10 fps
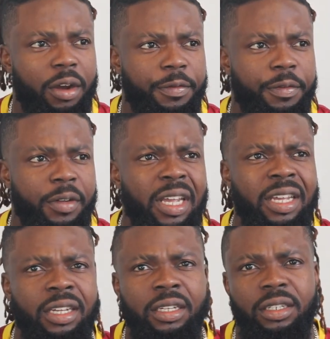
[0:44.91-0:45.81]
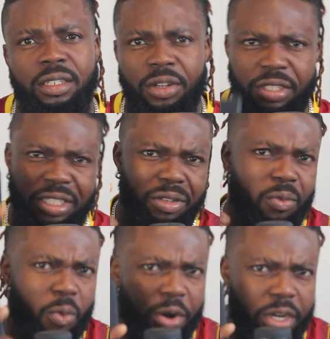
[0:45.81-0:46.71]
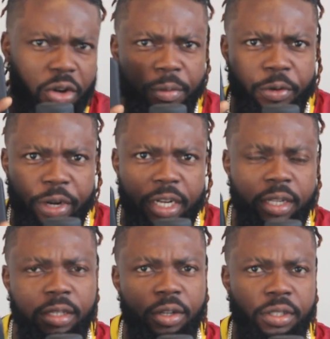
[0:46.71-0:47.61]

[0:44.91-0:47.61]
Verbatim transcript: of does it worth the upgrade?